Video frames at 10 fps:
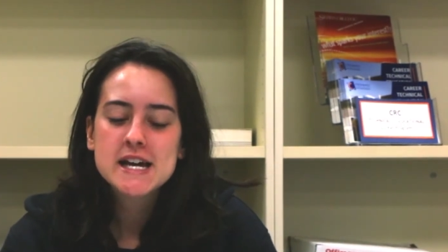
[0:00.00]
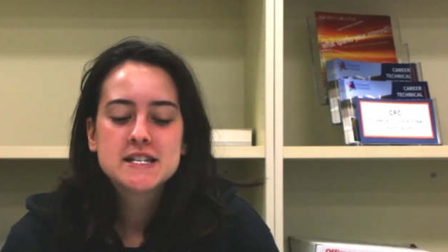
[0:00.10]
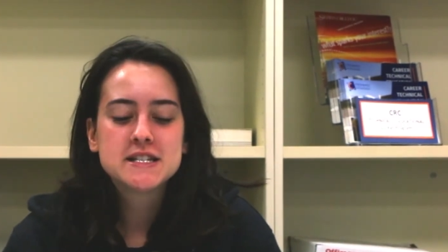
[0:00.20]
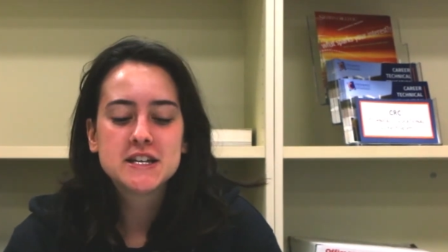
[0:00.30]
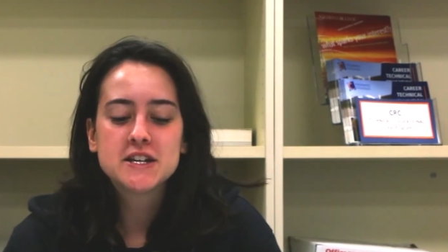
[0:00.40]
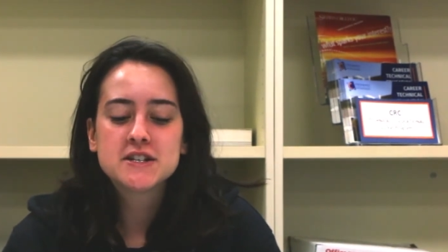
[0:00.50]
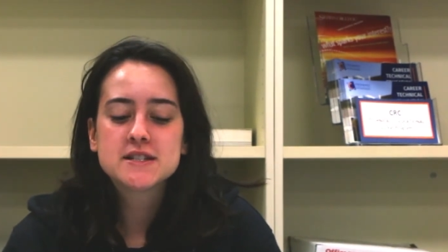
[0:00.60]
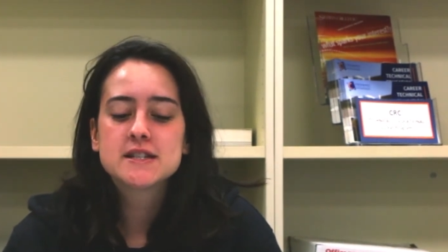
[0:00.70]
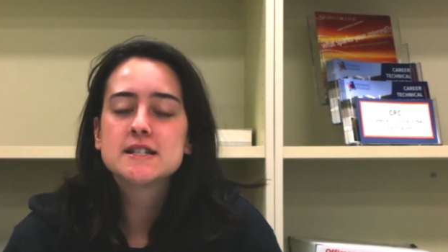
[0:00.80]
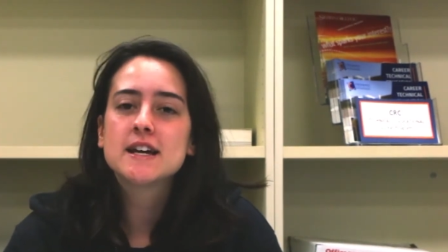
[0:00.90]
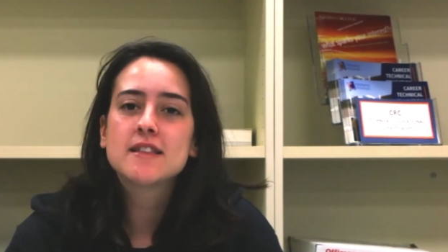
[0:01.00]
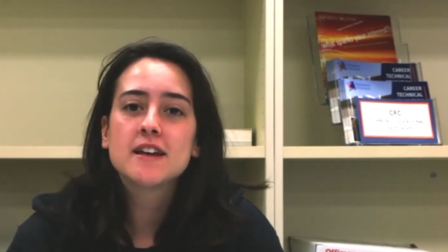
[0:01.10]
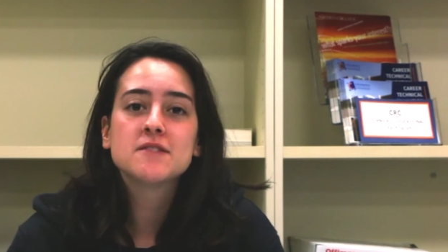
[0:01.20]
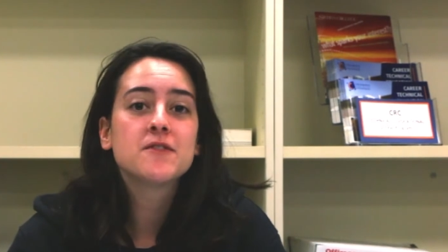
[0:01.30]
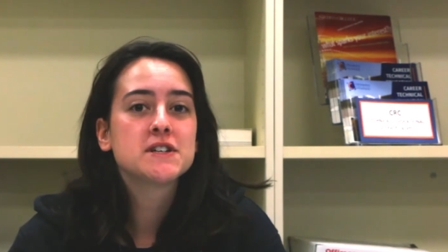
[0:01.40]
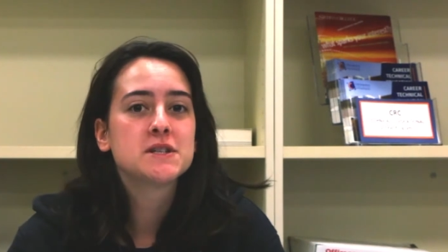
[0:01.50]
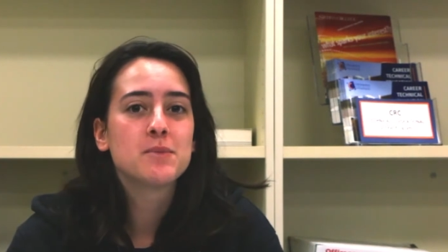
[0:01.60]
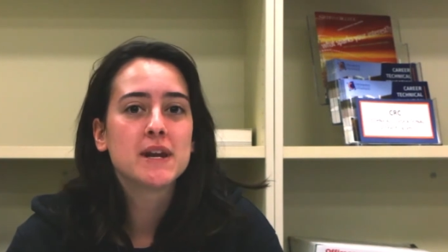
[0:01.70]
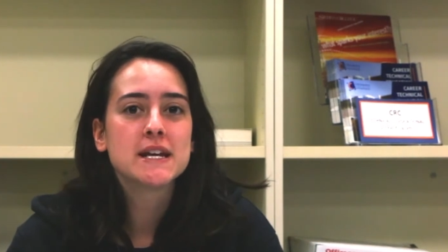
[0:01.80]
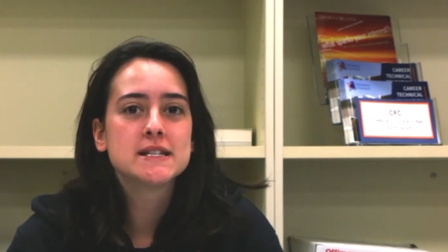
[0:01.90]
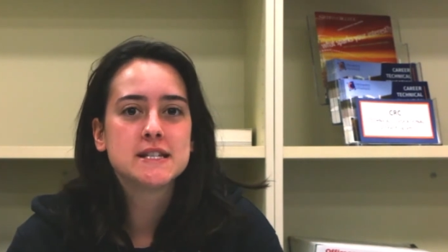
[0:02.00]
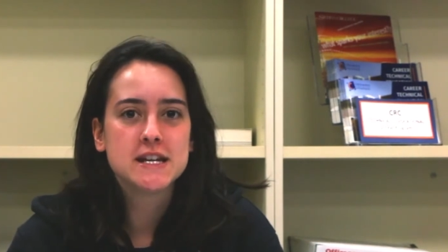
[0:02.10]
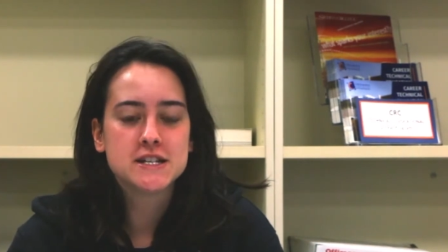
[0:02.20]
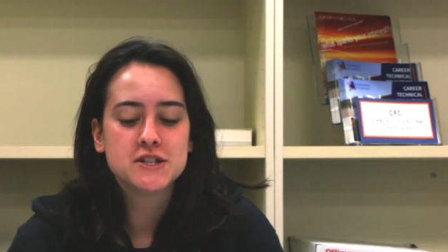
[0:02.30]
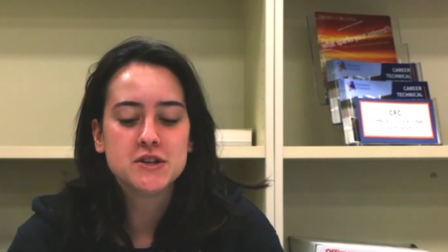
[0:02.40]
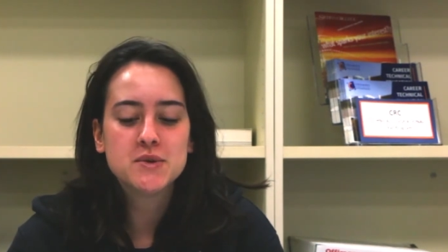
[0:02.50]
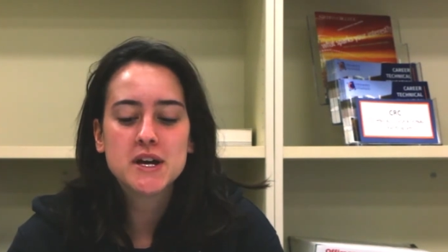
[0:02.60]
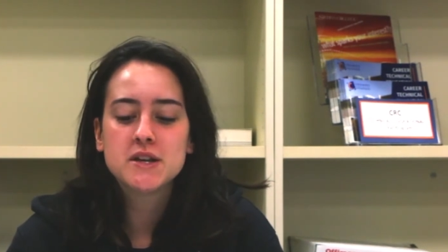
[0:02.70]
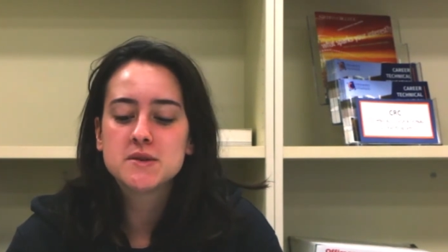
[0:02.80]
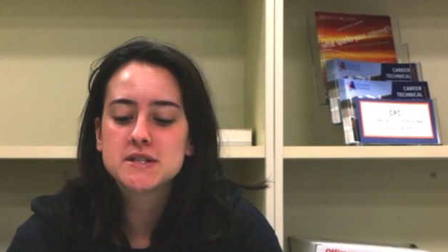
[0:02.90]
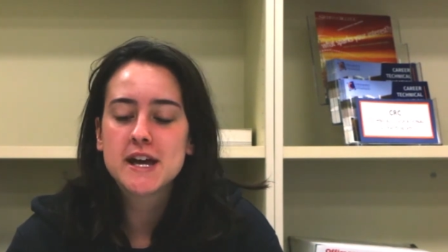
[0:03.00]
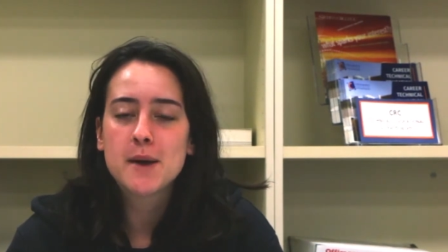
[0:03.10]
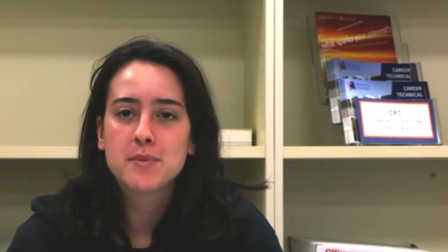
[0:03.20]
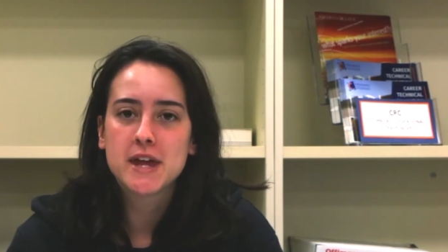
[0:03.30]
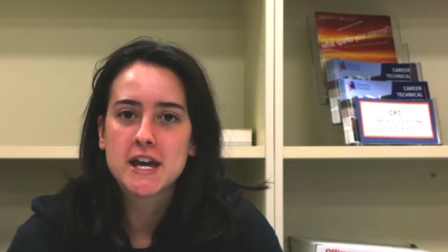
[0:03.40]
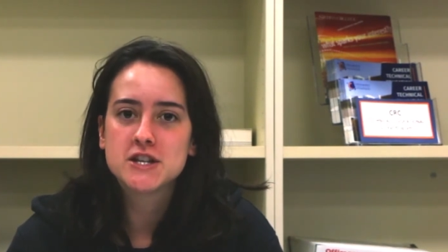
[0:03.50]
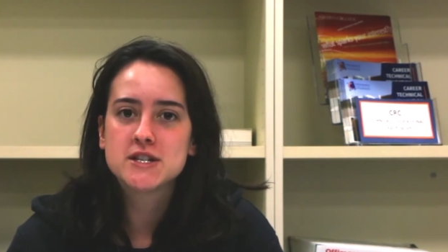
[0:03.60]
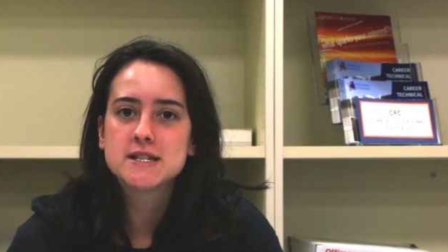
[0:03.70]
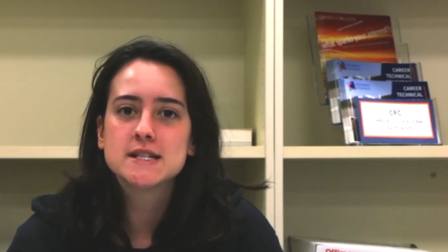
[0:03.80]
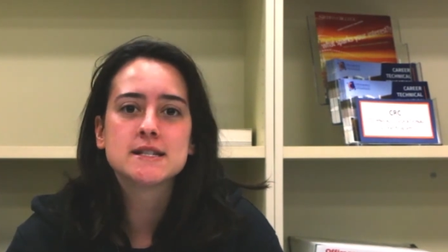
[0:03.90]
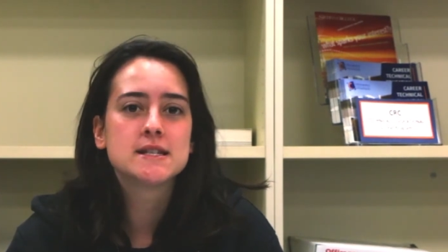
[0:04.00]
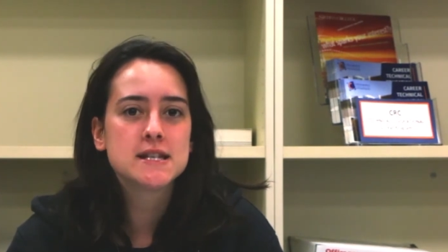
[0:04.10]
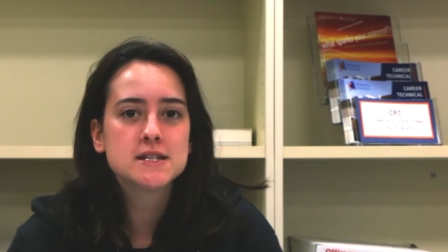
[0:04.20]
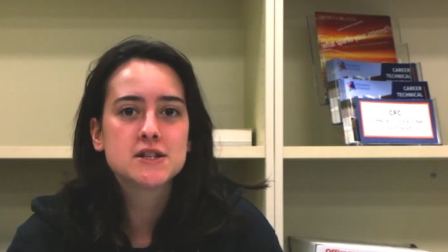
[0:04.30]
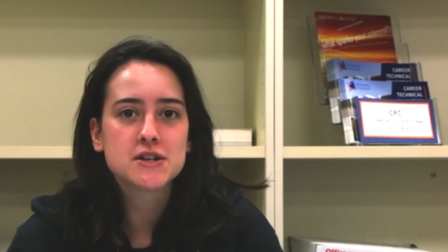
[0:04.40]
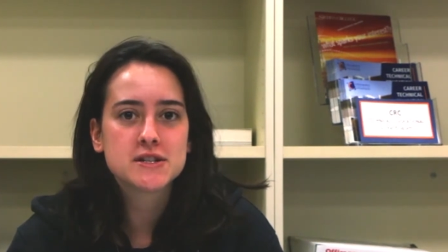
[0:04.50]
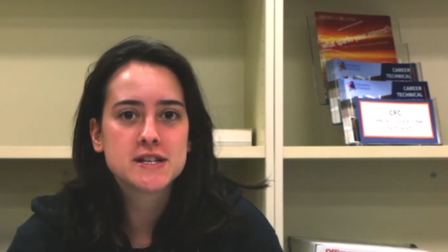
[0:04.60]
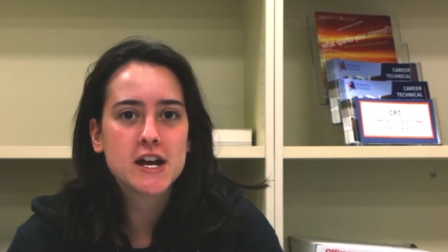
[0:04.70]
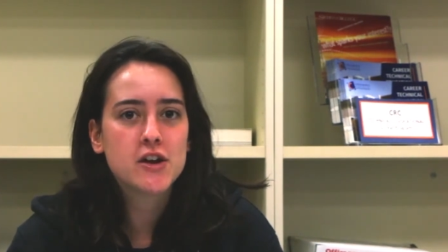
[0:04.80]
Seniors, the deadline for submitting CSU and UC applications is this Thursday,